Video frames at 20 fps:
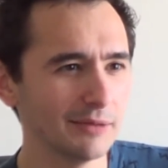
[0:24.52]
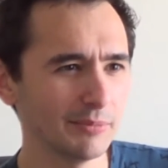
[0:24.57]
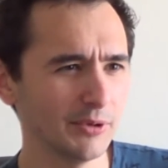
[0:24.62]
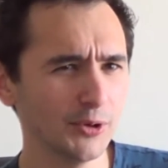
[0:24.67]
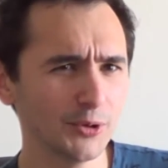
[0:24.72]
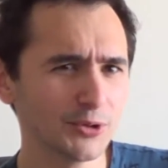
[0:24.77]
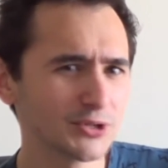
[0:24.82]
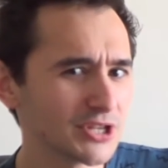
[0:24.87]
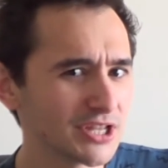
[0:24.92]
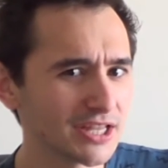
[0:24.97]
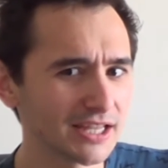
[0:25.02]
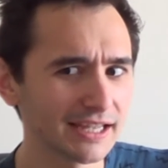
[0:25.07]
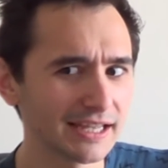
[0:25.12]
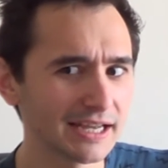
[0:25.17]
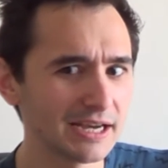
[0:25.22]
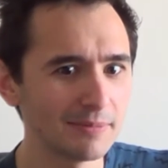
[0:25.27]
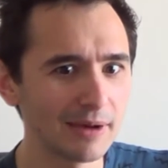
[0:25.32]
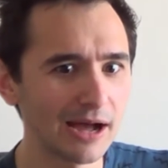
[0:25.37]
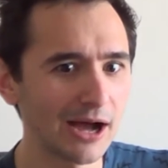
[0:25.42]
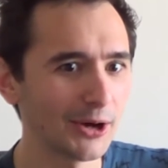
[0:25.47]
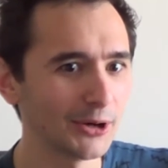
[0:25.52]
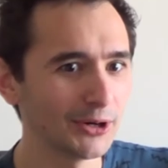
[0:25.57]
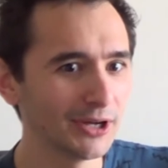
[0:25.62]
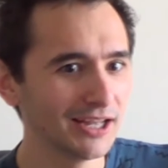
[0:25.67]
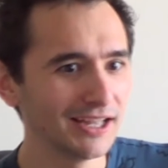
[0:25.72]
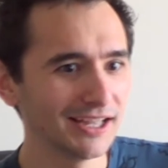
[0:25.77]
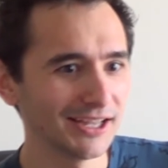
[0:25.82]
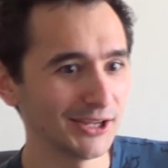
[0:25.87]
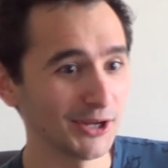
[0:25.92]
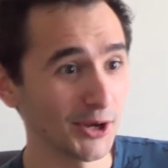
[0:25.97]
but you're also thinking about
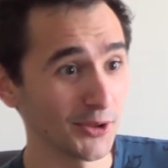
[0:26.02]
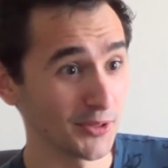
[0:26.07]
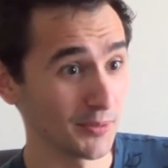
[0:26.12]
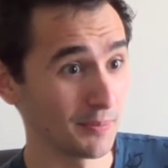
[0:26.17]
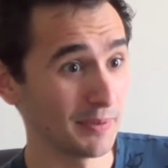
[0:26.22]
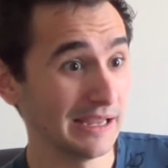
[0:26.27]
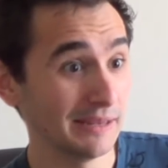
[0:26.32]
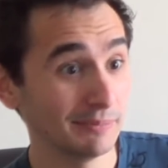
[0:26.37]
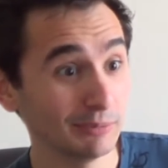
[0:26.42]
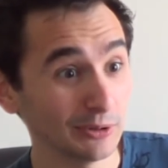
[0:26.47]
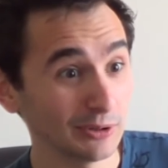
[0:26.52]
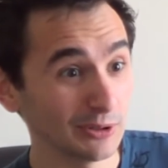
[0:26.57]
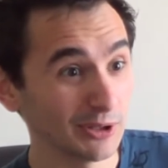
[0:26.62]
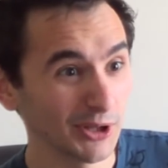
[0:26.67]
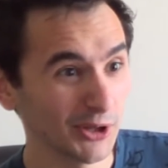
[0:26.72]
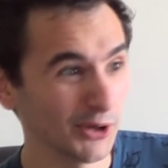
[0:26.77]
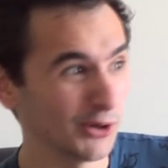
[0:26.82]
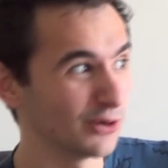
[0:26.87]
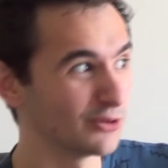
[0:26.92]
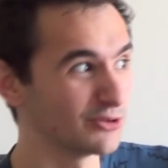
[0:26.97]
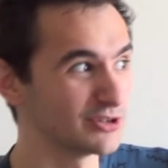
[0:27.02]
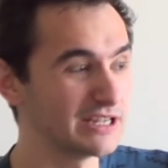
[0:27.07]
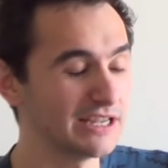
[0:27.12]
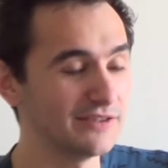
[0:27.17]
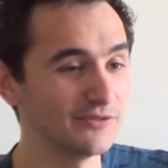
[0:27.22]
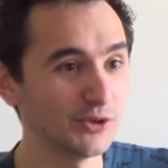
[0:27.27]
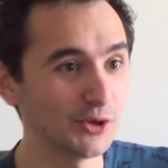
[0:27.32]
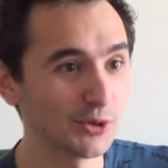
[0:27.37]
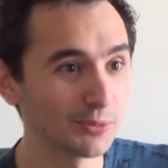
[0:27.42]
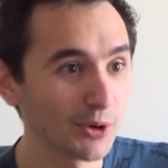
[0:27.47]
the people who are
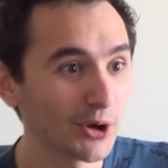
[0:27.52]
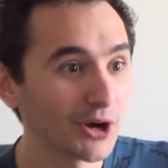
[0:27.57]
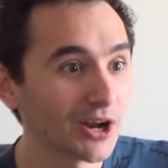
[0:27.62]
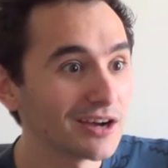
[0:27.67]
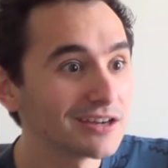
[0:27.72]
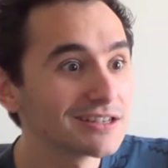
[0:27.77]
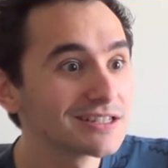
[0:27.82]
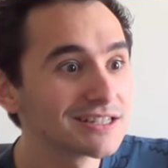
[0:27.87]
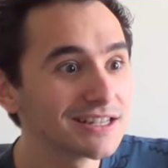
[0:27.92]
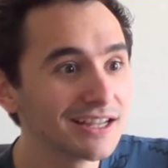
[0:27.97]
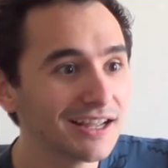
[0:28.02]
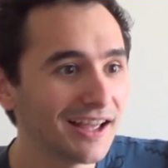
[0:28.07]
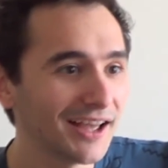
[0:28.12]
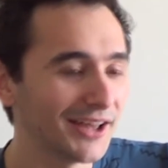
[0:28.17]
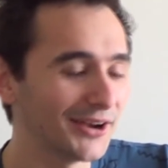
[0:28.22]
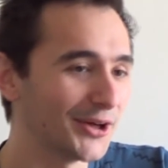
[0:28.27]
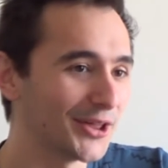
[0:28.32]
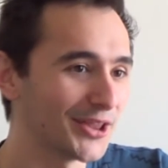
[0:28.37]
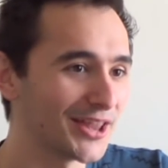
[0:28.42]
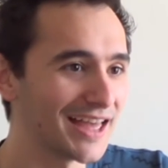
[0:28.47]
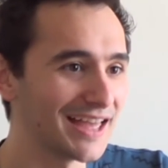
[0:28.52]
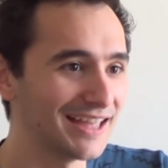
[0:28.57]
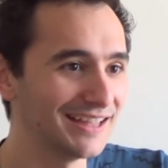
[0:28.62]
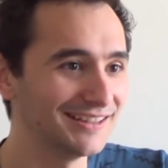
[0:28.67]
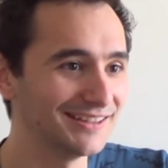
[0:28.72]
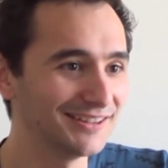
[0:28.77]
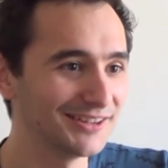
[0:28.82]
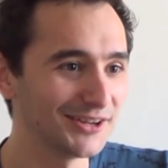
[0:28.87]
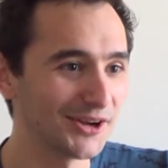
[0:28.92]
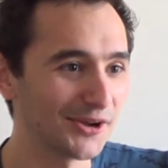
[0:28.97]
receiving your products, and are
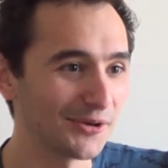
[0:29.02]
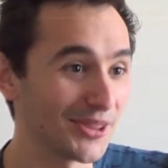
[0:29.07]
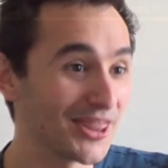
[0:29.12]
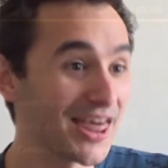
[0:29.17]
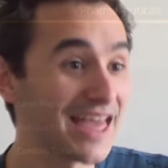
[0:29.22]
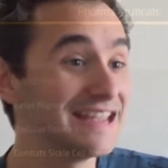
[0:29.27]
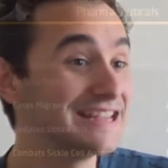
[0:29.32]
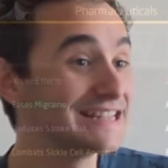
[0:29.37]
they